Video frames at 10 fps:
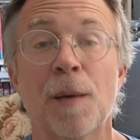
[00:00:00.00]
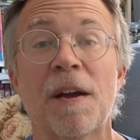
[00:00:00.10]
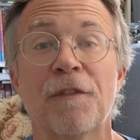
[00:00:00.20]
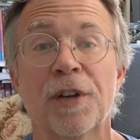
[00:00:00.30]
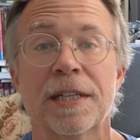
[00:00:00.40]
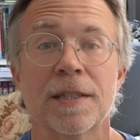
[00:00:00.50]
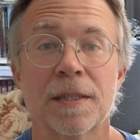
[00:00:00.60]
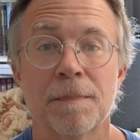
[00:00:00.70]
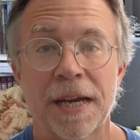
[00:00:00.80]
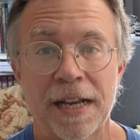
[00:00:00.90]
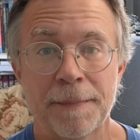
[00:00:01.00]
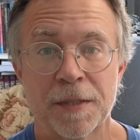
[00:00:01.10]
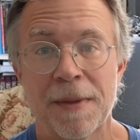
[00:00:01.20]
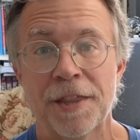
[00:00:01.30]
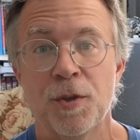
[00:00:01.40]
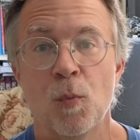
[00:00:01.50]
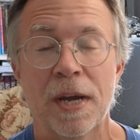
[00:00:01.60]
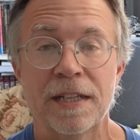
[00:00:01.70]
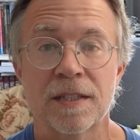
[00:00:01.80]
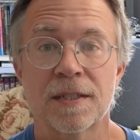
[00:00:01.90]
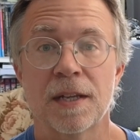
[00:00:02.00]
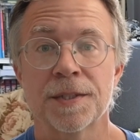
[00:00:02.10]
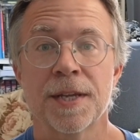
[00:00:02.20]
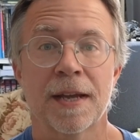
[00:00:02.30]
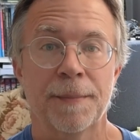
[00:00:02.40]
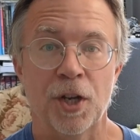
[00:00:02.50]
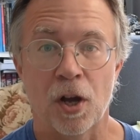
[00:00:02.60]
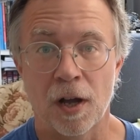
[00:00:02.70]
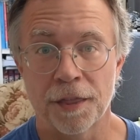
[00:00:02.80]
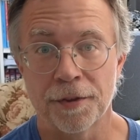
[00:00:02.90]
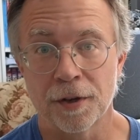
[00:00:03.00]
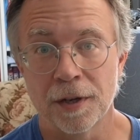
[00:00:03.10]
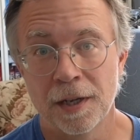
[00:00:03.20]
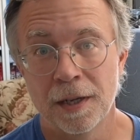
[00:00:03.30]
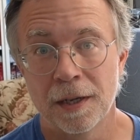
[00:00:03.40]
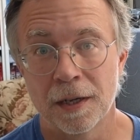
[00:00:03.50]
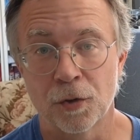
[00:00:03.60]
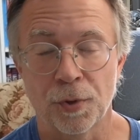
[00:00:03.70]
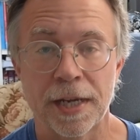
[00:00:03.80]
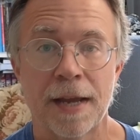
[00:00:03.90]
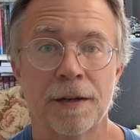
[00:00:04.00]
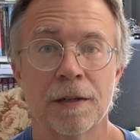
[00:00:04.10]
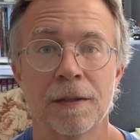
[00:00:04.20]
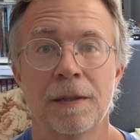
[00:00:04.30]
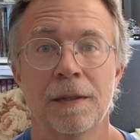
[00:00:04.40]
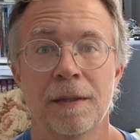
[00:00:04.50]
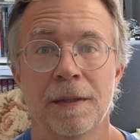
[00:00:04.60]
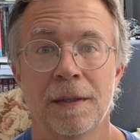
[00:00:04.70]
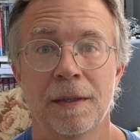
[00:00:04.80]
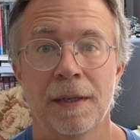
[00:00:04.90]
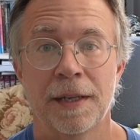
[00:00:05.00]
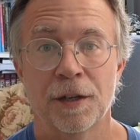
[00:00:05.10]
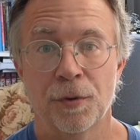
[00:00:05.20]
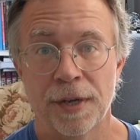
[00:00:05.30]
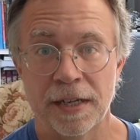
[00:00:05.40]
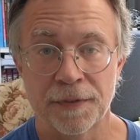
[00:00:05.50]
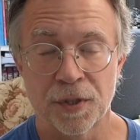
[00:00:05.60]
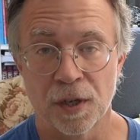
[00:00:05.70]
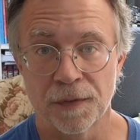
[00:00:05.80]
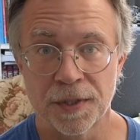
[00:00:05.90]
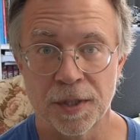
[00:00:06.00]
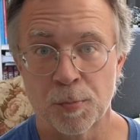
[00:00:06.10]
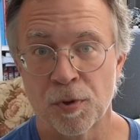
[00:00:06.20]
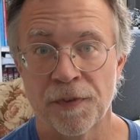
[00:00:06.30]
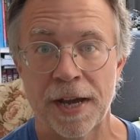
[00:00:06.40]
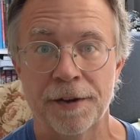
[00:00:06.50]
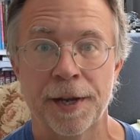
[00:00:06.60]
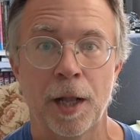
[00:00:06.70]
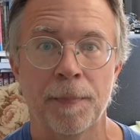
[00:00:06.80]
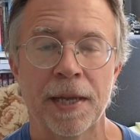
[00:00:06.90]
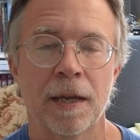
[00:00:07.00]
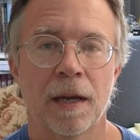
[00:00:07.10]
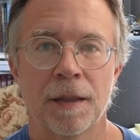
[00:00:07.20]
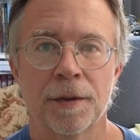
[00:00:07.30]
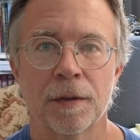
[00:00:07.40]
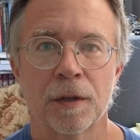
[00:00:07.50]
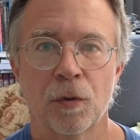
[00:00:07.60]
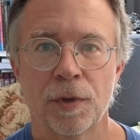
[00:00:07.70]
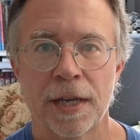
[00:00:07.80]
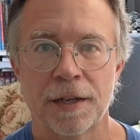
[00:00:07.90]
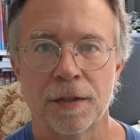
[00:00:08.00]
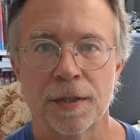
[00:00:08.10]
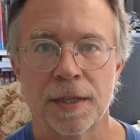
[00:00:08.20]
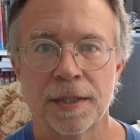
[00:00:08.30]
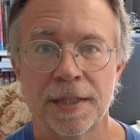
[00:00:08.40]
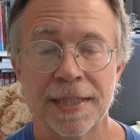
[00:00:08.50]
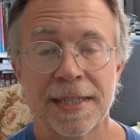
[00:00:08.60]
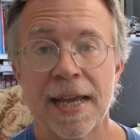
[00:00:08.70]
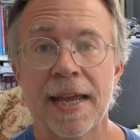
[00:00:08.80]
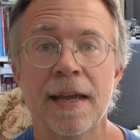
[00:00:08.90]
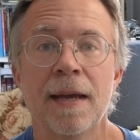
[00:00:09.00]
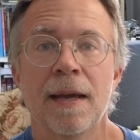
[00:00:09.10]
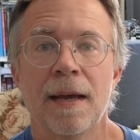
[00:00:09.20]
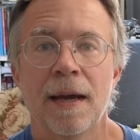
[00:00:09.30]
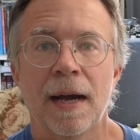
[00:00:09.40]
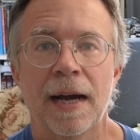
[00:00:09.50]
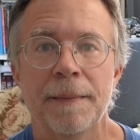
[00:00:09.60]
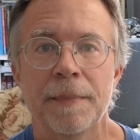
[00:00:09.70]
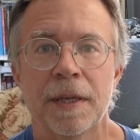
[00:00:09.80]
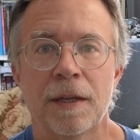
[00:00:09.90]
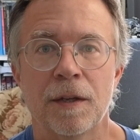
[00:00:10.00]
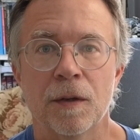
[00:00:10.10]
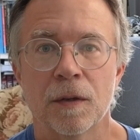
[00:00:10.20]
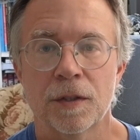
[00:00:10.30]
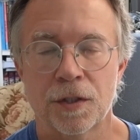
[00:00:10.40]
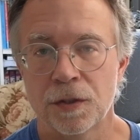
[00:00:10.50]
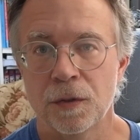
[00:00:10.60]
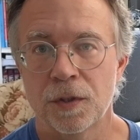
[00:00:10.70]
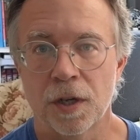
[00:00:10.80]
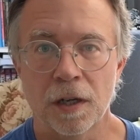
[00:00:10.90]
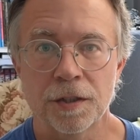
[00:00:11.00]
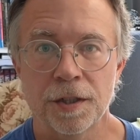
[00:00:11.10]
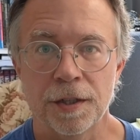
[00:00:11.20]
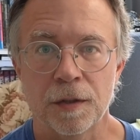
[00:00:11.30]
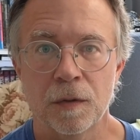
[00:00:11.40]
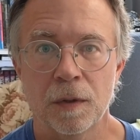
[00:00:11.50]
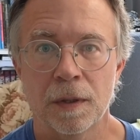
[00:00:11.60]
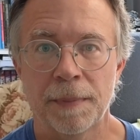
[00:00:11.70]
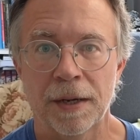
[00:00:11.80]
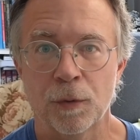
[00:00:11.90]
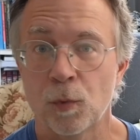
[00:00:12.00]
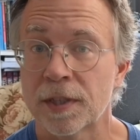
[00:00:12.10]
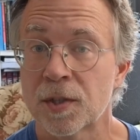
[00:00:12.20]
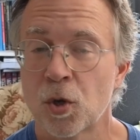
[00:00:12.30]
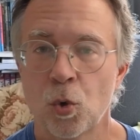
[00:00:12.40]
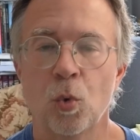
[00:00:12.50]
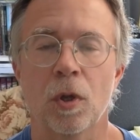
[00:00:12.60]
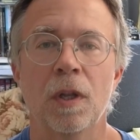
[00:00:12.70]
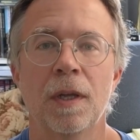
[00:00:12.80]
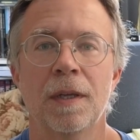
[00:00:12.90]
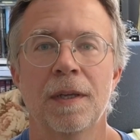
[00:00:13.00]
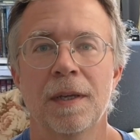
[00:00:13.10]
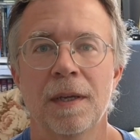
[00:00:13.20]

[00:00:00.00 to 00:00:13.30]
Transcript: Hello, my friends. My name is Matthew Wayne Selznick. I'm an author, a creator, and a creative services provider helping other creators. And today I'm here to talk to you about what's cool